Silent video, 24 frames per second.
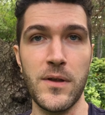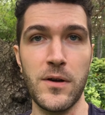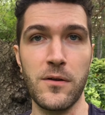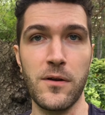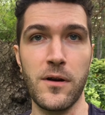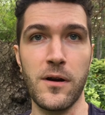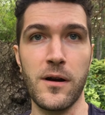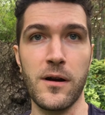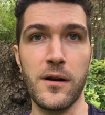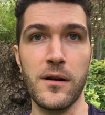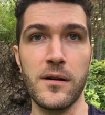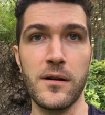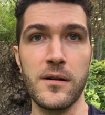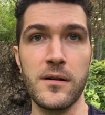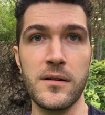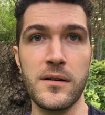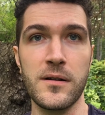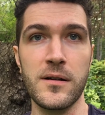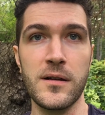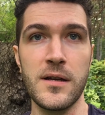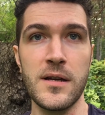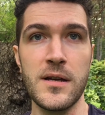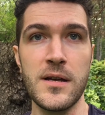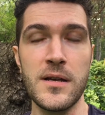there are
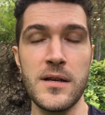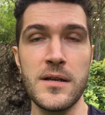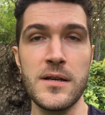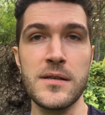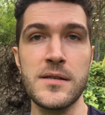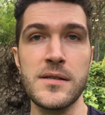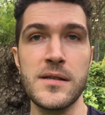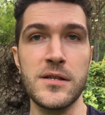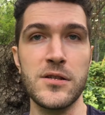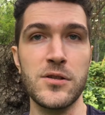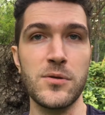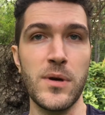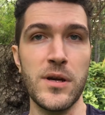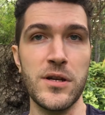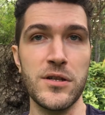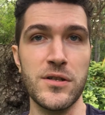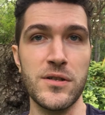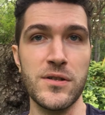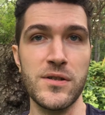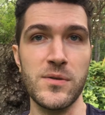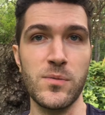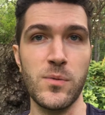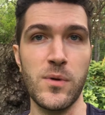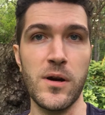
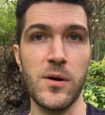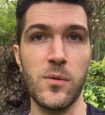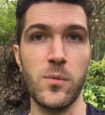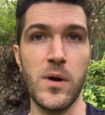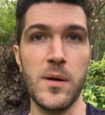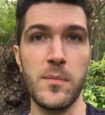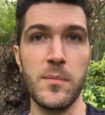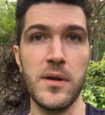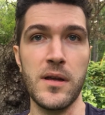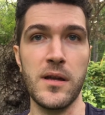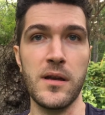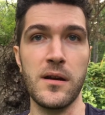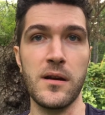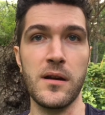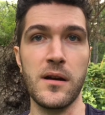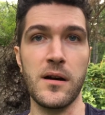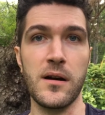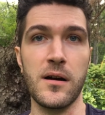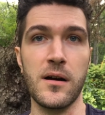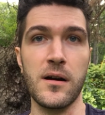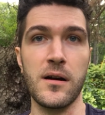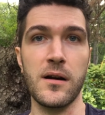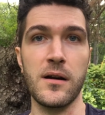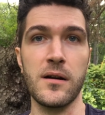situations where women
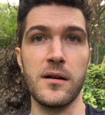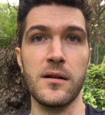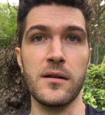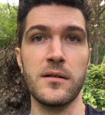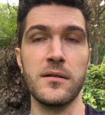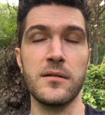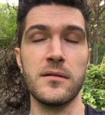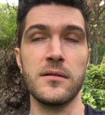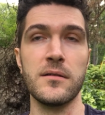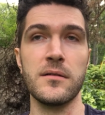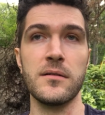are